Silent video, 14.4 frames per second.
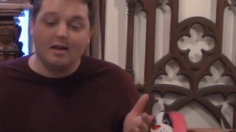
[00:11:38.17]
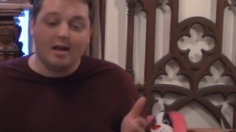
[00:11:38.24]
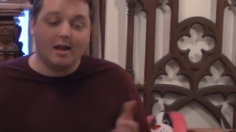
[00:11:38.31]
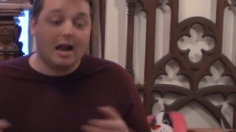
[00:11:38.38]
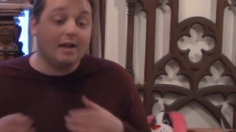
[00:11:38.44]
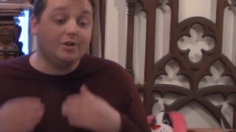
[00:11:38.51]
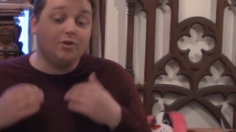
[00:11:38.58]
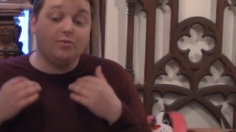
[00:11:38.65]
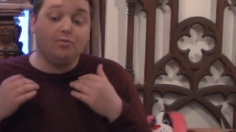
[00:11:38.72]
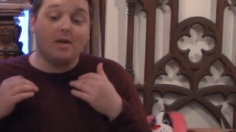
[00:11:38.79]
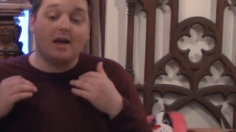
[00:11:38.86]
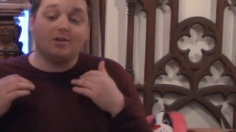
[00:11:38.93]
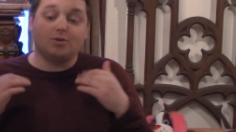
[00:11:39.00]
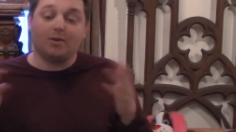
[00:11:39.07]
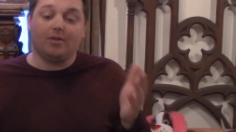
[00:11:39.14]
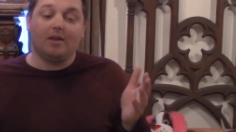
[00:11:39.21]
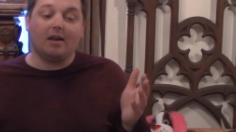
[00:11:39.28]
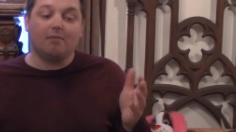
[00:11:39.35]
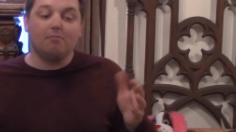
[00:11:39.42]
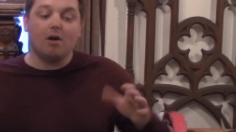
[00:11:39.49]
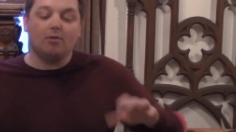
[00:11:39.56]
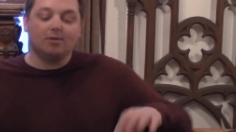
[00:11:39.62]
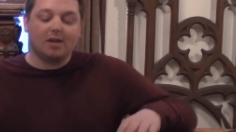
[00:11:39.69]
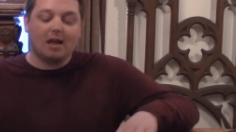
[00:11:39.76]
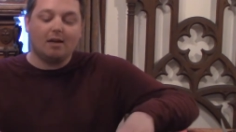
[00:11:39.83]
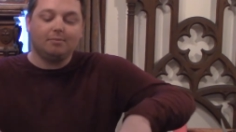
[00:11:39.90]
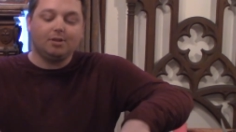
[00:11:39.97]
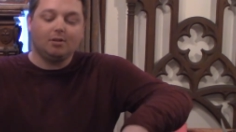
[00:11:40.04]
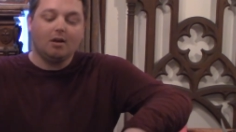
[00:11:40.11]
and I do that sort of thing in most
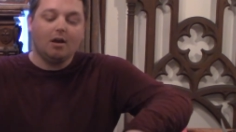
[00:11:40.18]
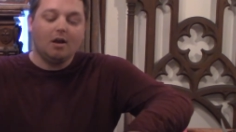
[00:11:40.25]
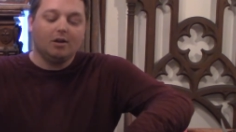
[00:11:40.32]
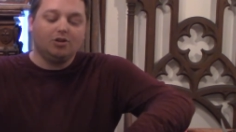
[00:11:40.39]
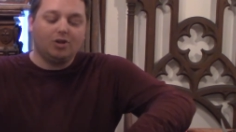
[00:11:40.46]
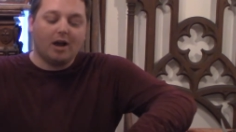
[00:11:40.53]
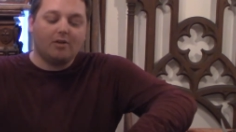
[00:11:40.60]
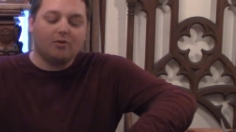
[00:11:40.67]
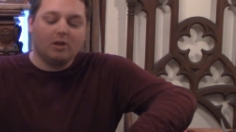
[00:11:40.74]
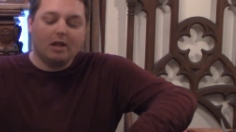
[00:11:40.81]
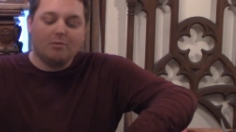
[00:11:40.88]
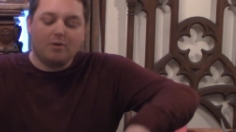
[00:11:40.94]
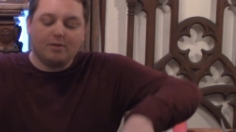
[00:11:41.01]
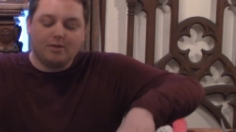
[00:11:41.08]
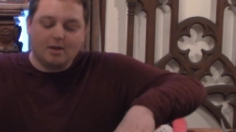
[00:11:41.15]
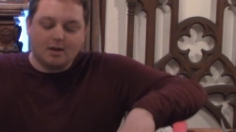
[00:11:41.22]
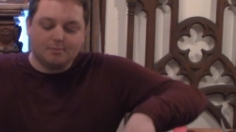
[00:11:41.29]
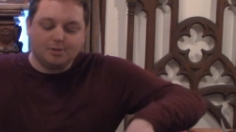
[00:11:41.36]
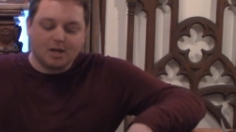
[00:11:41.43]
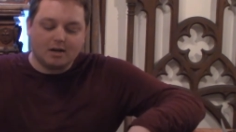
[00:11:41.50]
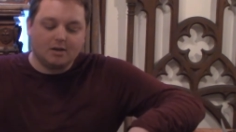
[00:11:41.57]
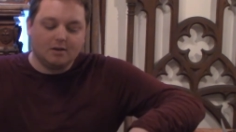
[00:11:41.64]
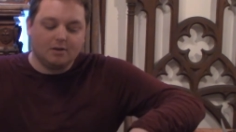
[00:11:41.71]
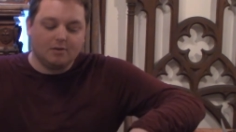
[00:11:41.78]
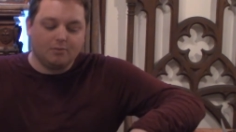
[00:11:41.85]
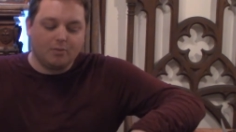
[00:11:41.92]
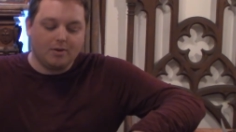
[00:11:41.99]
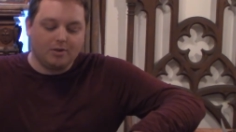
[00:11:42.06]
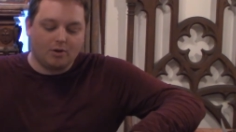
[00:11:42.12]
games. Generally with
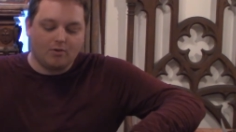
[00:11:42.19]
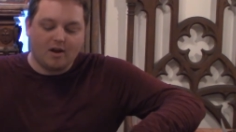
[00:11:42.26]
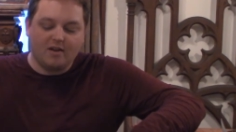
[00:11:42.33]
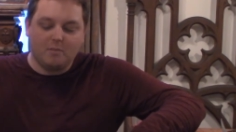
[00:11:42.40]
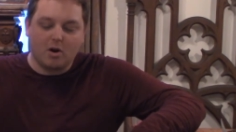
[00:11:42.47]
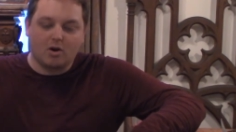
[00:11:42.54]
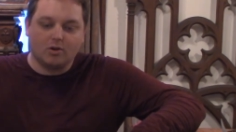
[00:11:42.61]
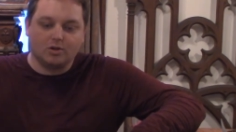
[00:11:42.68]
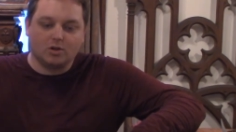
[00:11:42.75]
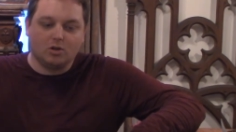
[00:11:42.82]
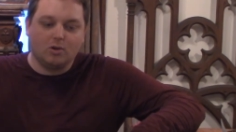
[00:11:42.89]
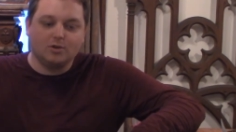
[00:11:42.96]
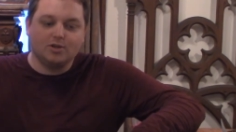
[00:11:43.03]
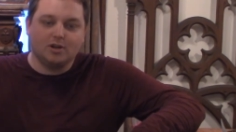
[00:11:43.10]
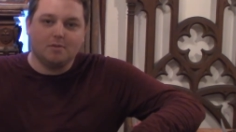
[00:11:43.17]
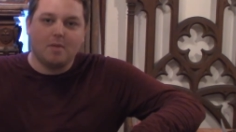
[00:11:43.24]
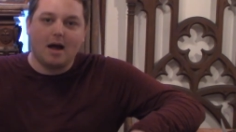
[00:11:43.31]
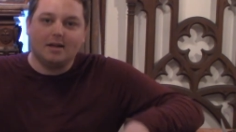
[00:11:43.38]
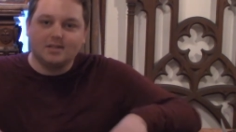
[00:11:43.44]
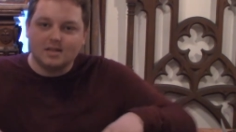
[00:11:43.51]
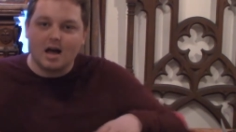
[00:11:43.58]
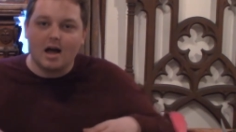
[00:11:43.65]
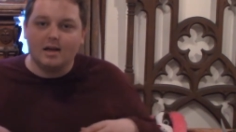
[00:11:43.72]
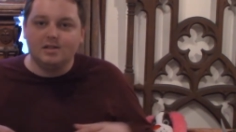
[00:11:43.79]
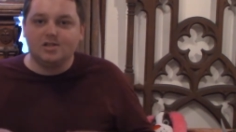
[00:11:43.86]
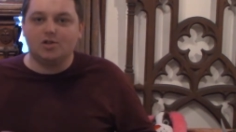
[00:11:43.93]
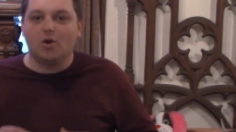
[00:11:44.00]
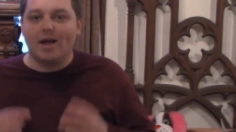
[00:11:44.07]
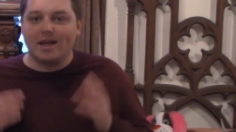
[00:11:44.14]
the grave markers closer to my
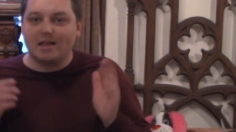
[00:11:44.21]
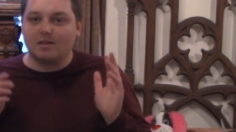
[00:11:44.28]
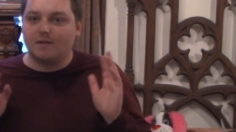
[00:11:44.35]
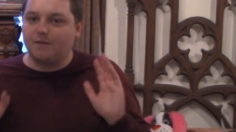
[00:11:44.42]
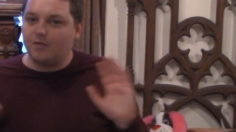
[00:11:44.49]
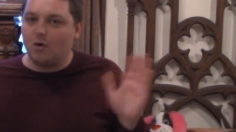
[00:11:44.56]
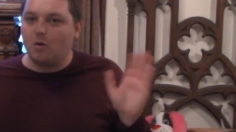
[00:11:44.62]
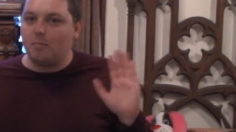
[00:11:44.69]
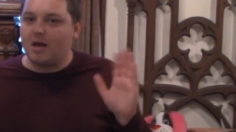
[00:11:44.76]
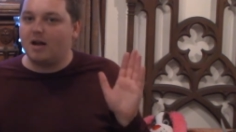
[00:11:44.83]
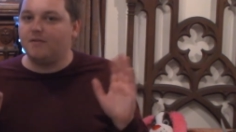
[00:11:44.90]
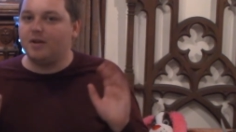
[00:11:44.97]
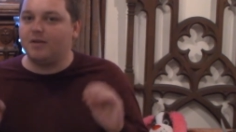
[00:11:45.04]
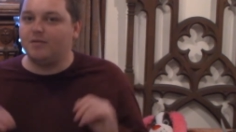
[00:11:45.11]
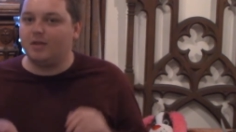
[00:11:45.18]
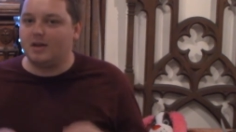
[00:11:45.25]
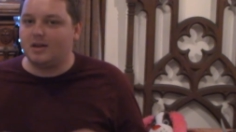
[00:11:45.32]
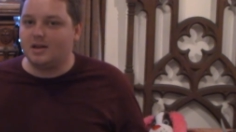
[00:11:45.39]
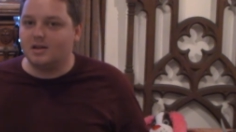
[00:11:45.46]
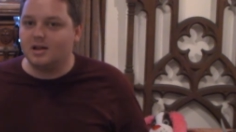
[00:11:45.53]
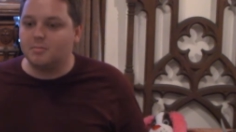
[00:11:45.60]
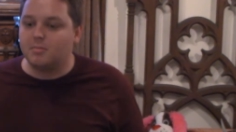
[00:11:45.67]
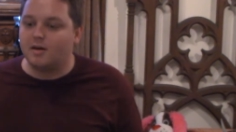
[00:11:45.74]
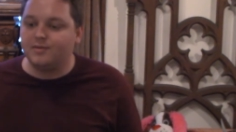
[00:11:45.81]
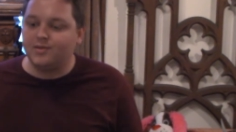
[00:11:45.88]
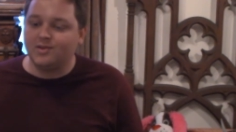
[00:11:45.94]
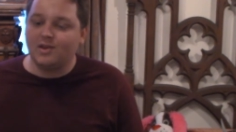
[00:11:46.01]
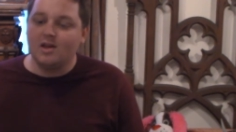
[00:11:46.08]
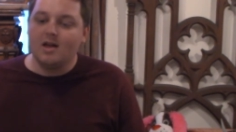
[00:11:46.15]
side, so I get the full benefit of the healing
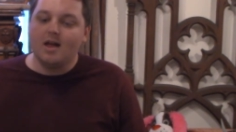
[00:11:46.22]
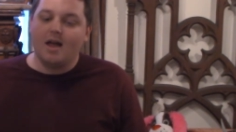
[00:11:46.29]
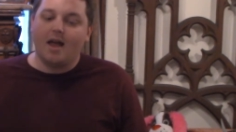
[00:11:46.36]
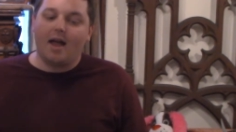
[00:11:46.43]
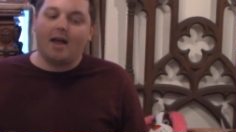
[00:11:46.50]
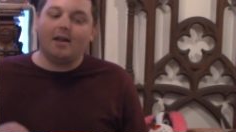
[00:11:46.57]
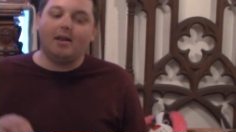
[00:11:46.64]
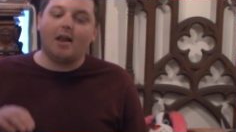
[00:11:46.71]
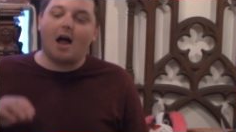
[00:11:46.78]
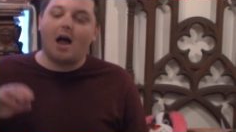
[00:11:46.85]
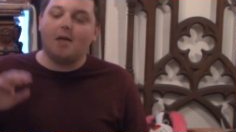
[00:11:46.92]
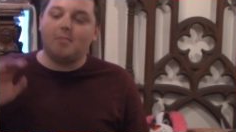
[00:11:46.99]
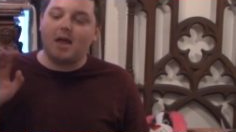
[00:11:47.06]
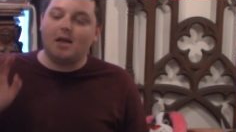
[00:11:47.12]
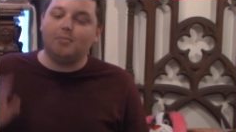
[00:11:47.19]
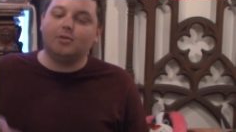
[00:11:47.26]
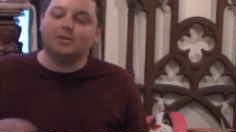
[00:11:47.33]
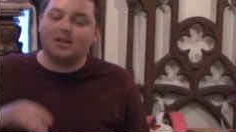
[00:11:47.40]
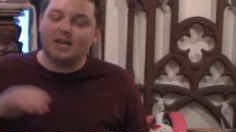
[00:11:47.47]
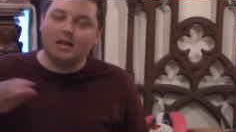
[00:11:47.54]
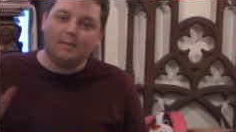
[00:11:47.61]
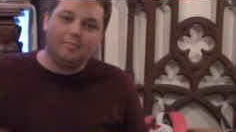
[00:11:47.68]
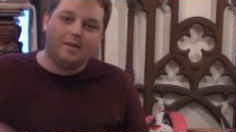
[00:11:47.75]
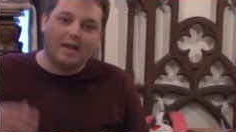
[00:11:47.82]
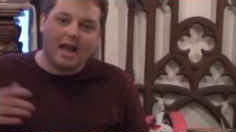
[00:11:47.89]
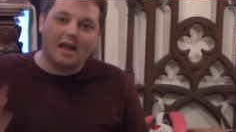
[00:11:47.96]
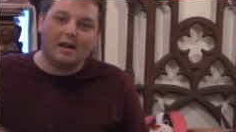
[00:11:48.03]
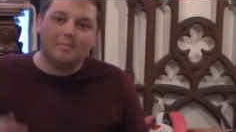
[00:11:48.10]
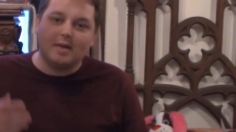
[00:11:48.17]
buffs, and I'm able to keep the
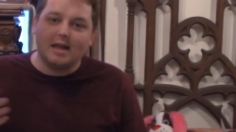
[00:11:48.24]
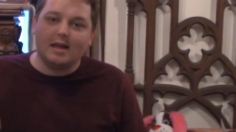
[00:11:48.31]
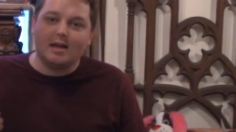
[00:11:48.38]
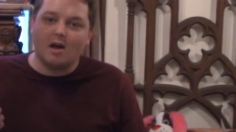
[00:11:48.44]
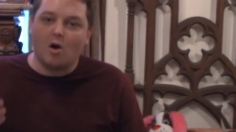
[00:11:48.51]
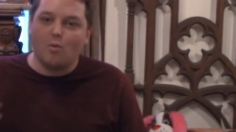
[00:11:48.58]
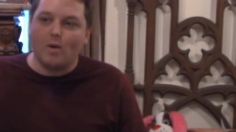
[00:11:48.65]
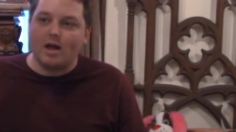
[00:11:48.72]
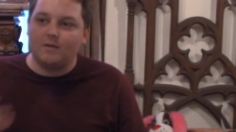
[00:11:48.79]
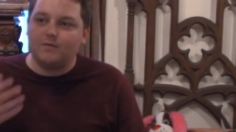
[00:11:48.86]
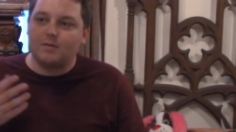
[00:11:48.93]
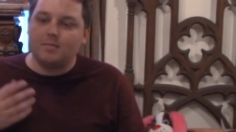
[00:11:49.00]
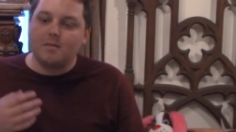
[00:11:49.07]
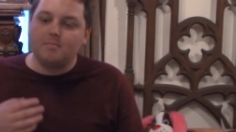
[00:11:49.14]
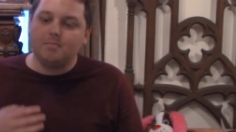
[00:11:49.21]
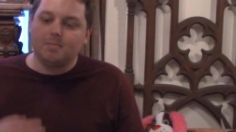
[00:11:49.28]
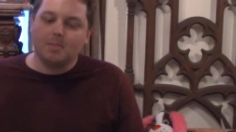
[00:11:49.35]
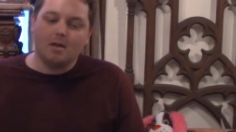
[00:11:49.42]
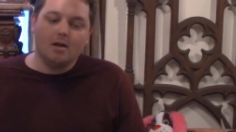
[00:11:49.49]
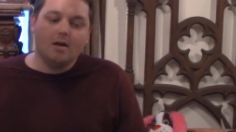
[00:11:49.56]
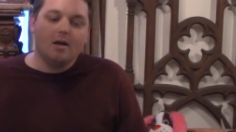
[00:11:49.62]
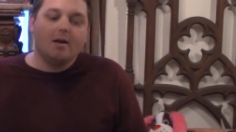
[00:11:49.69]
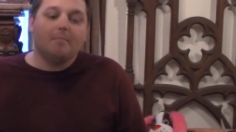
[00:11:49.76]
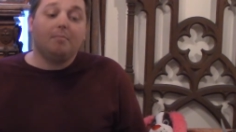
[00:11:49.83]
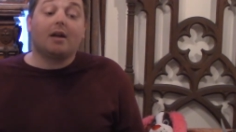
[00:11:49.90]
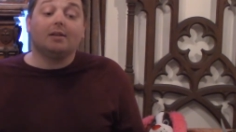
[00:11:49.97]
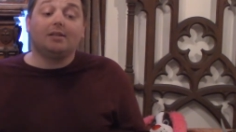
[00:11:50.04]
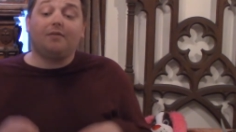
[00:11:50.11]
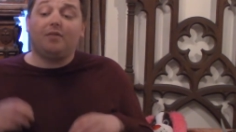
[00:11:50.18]
enemy away from them.
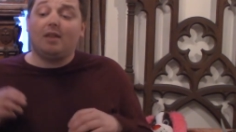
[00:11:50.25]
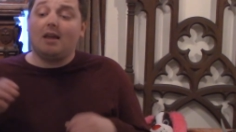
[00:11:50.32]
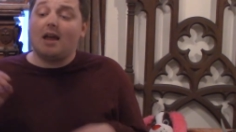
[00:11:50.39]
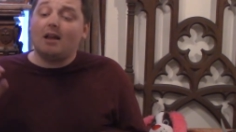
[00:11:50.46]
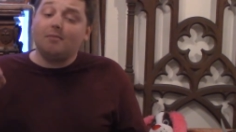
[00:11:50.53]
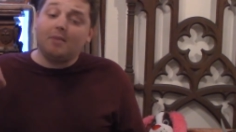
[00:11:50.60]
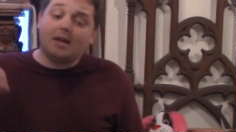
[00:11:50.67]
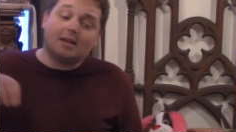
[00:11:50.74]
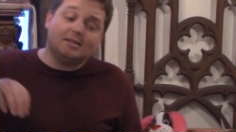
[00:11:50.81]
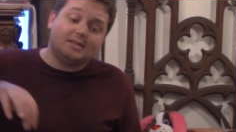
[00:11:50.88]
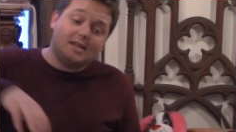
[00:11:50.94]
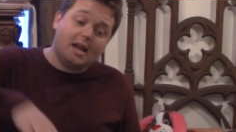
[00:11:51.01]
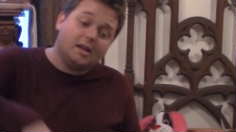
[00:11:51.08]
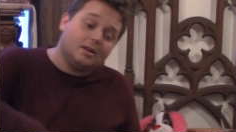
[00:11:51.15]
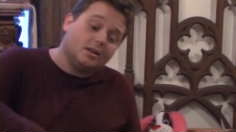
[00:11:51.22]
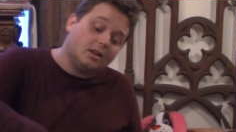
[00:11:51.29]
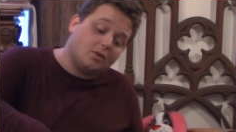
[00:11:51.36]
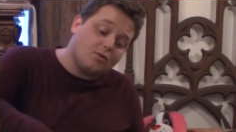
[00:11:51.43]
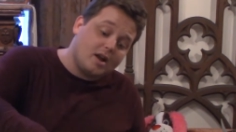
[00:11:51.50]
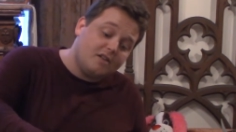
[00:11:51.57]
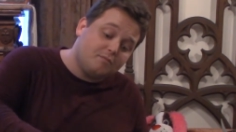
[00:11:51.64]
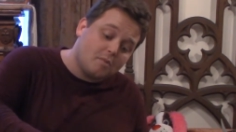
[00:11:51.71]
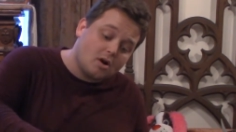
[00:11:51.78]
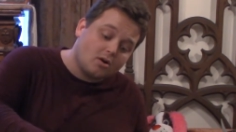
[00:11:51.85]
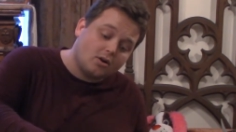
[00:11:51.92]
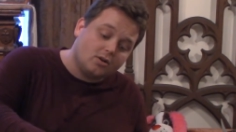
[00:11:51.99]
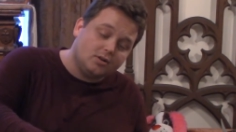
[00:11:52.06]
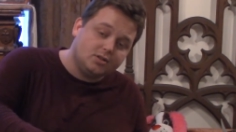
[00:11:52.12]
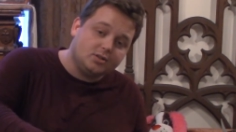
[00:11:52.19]
Because if the enemy can stand on the grave
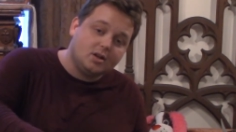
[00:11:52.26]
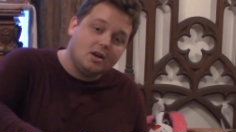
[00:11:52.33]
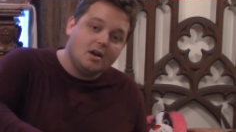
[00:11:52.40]
markers,